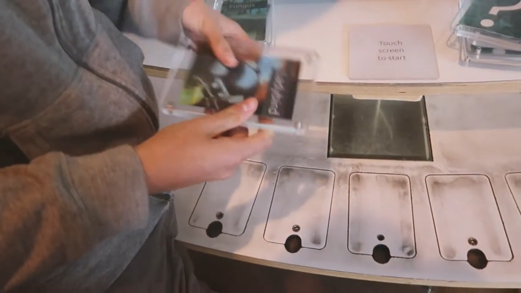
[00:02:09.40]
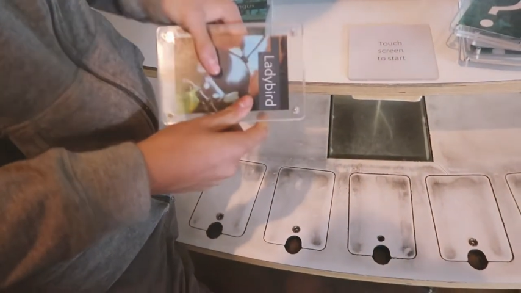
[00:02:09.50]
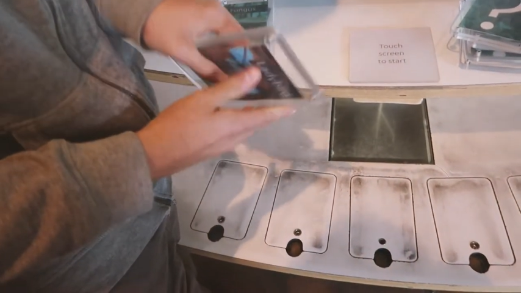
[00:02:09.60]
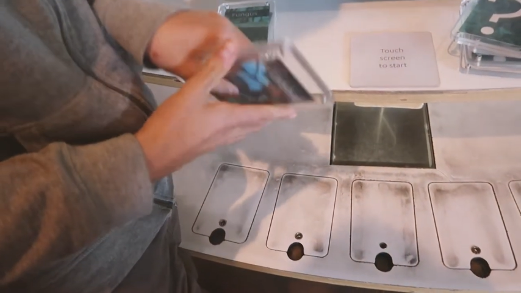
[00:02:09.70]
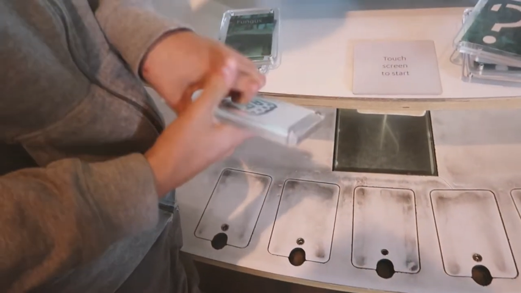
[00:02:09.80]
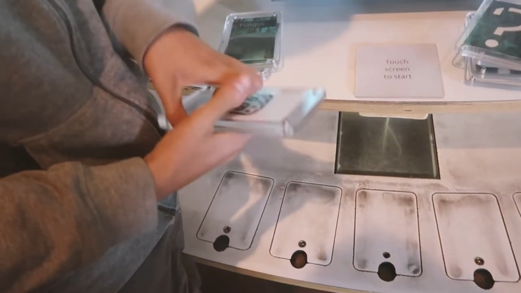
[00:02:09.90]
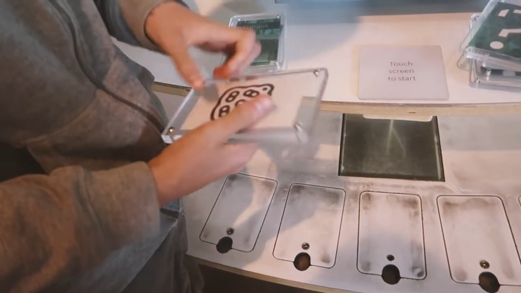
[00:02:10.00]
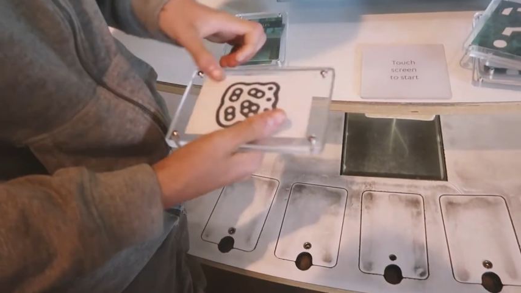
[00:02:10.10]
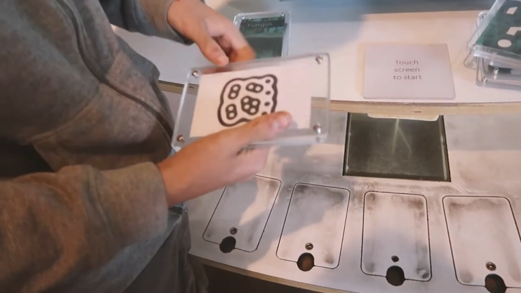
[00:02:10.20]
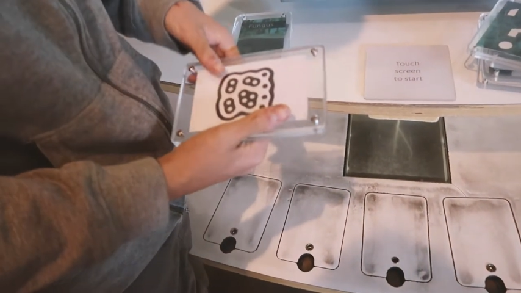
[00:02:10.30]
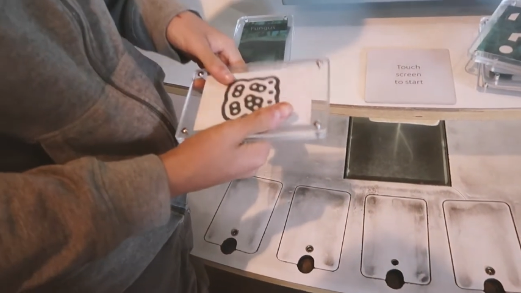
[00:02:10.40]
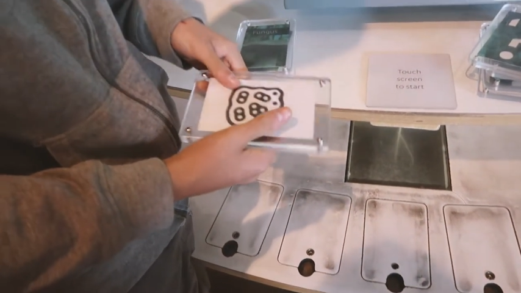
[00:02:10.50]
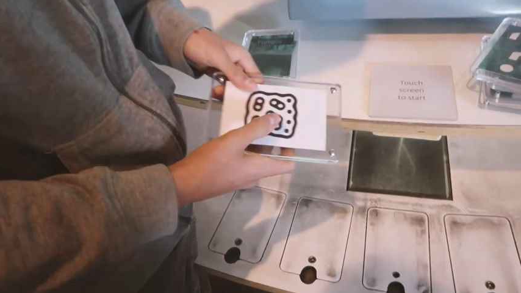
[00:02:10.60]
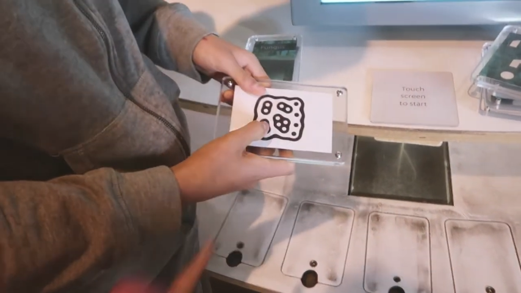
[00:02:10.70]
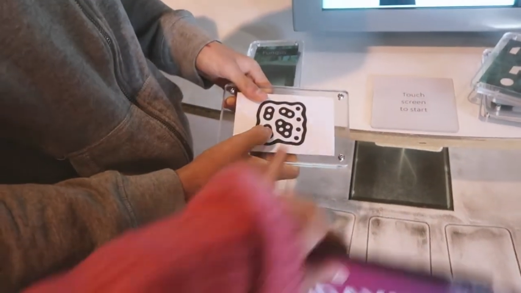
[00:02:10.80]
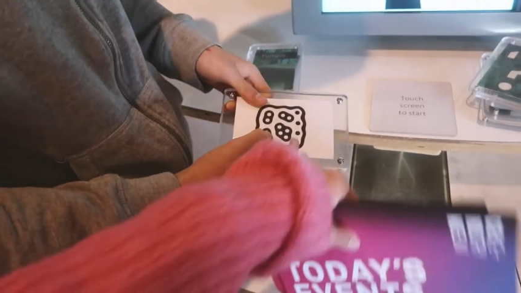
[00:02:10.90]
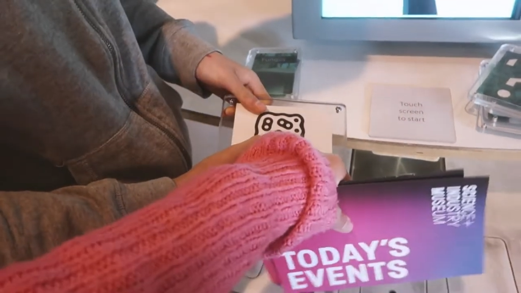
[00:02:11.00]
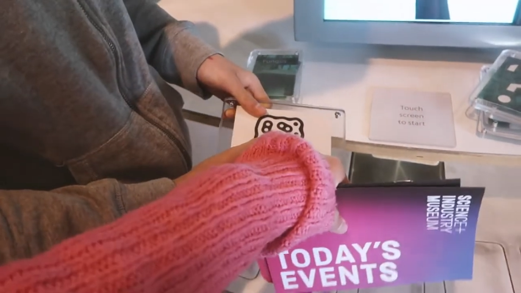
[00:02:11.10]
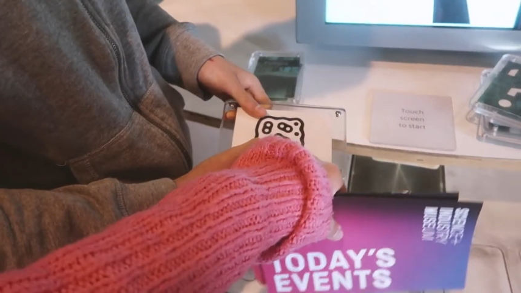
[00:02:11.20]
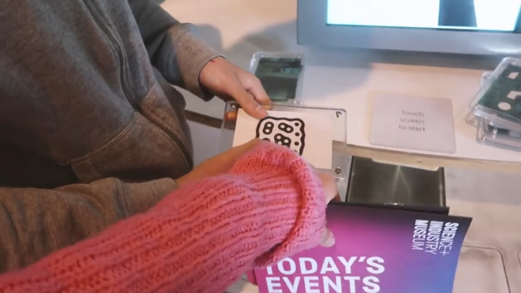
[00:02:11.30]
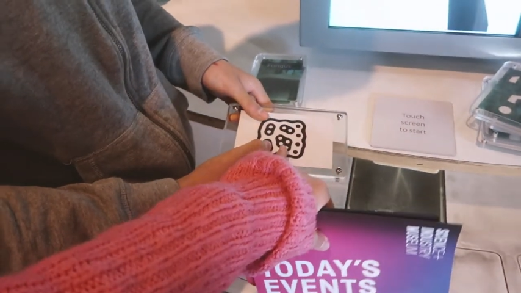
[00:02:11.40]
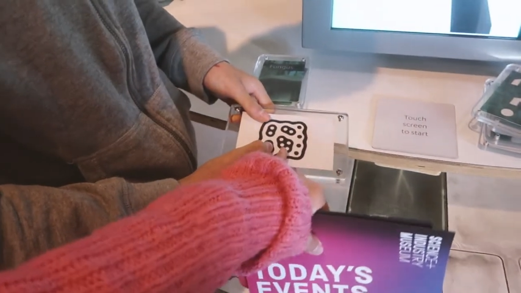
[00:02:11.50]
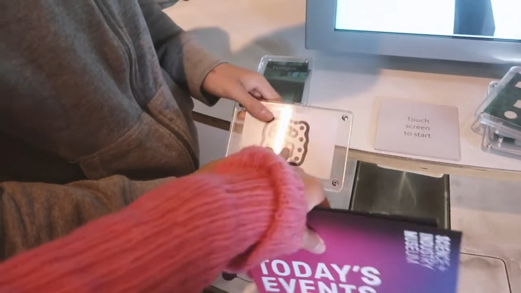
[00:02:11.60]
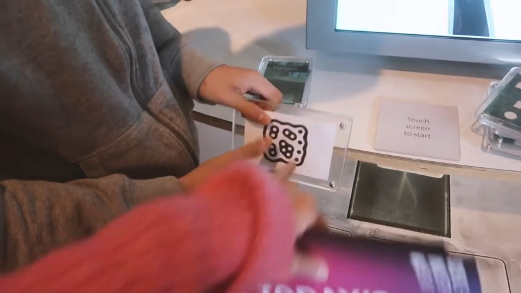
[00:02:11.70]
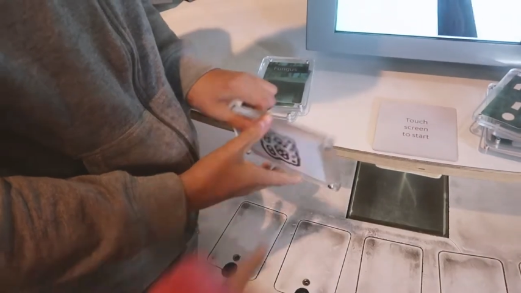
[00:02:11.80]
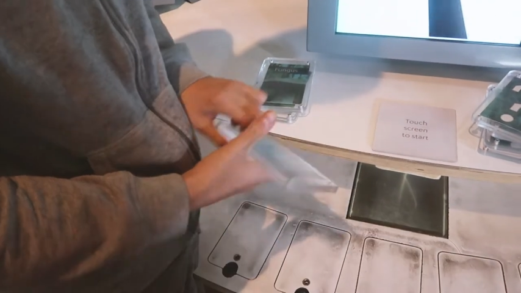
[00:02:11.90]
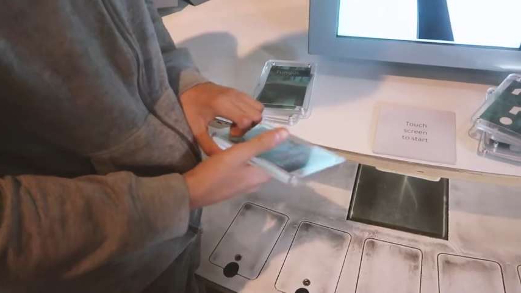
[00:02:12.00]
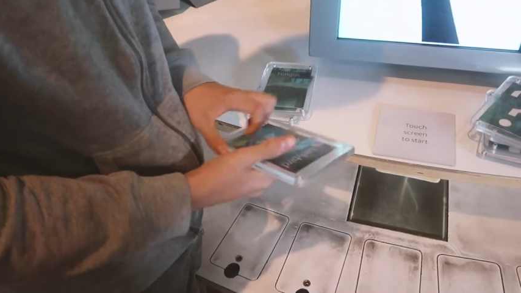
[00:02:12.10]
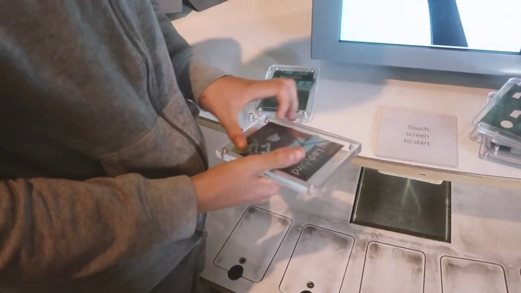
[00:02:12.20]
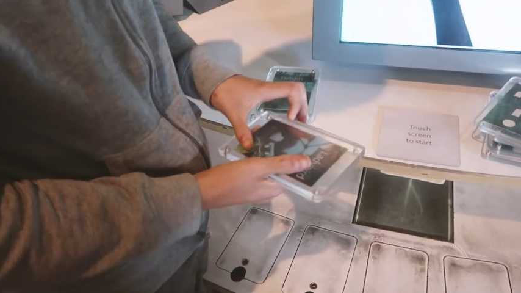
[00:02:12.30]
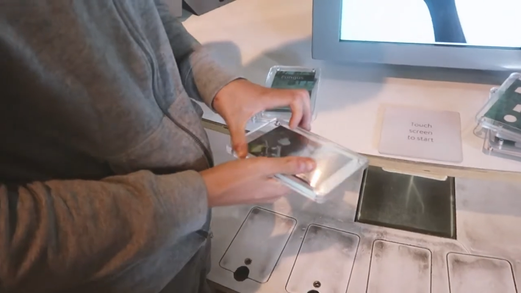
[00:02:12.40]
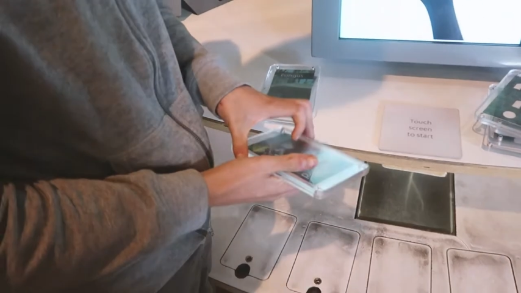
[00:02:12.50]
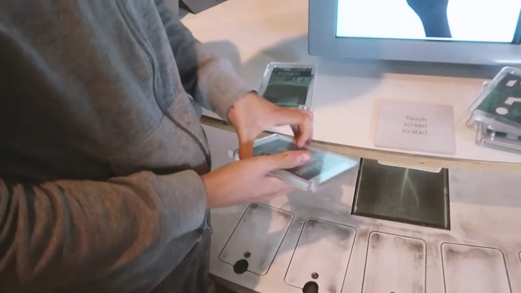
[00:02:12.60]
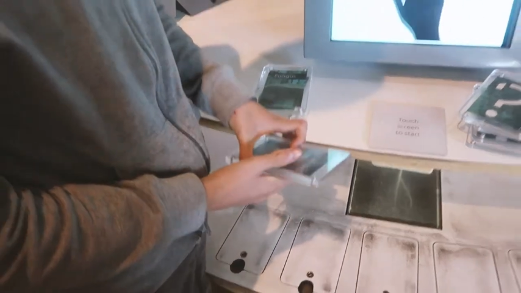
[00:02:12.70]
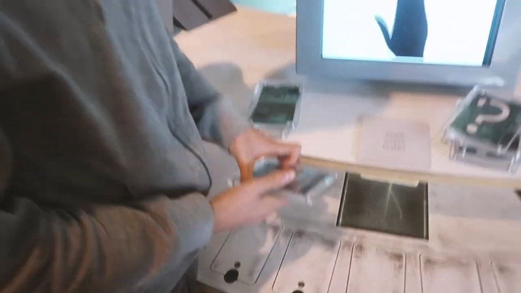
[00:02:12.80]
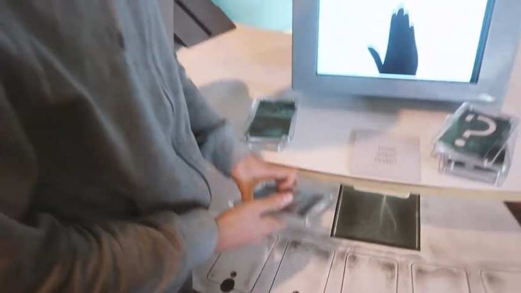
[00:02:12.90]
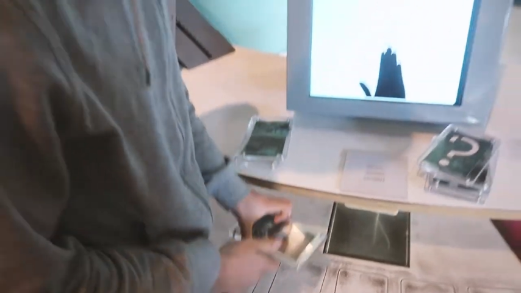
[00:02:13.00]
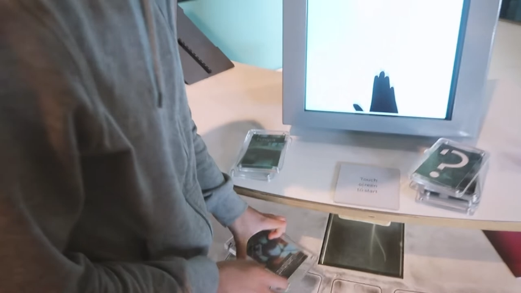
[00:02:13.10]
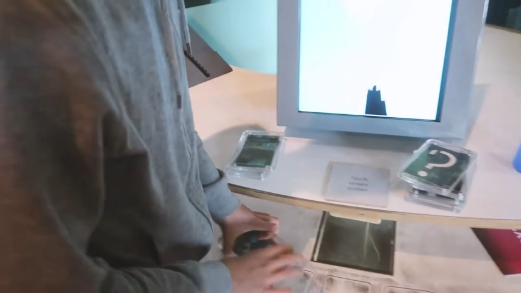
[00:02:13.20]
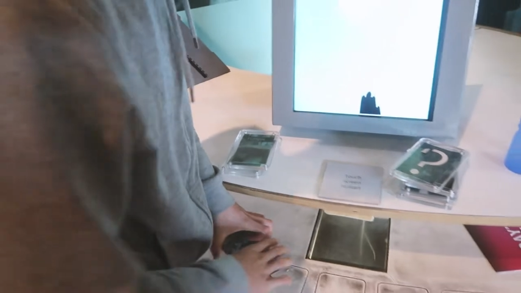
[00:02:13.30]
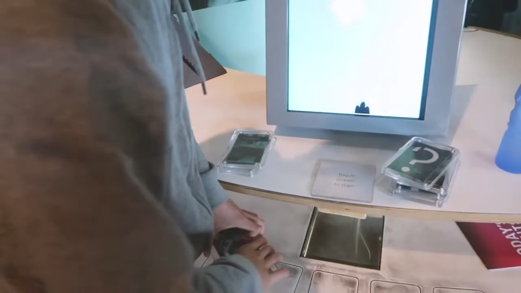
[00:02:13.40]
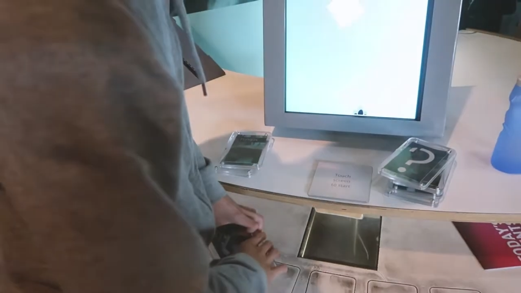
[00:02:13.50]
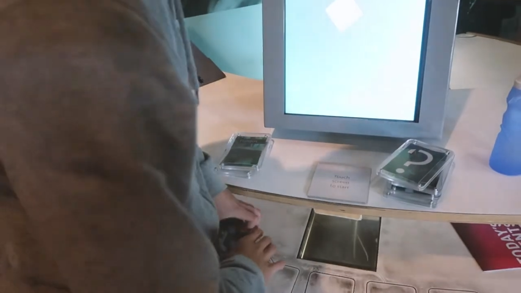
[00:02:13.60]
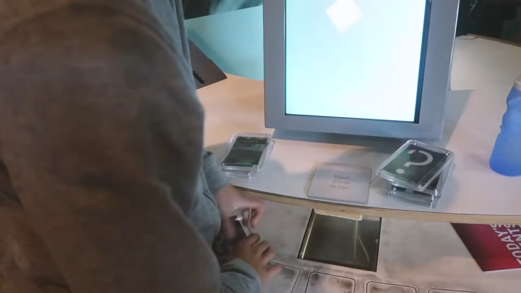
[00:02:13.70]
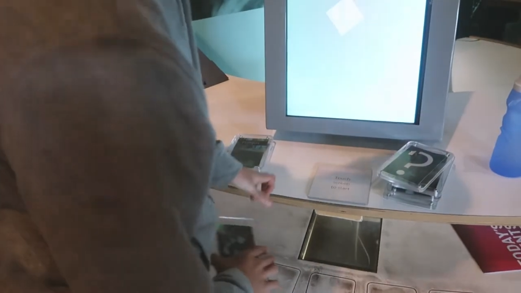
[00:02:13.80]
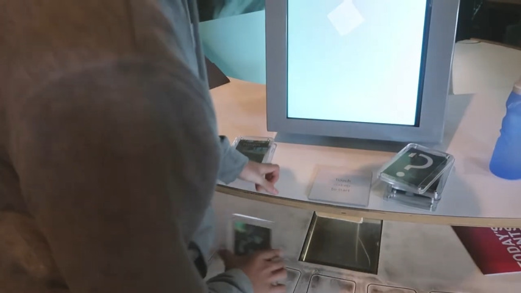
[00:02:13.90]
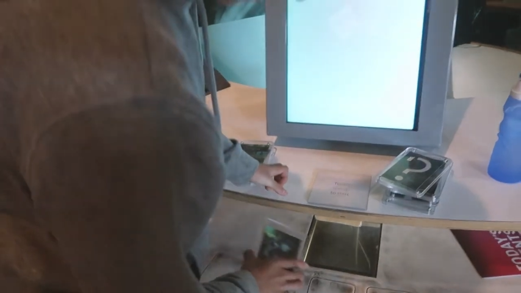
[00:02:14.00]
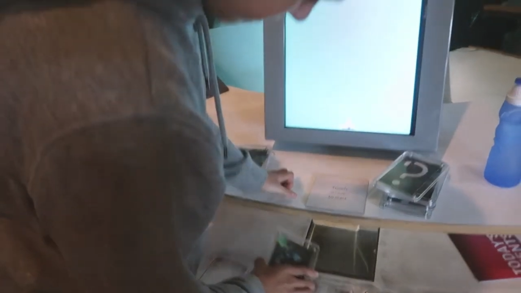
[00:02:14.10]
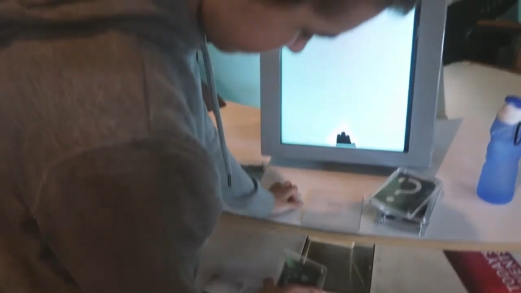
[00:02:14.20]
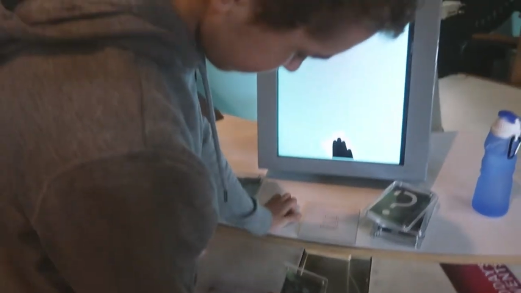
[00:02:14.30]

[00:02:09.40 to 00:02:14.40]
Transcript: [unreadable: no face in view]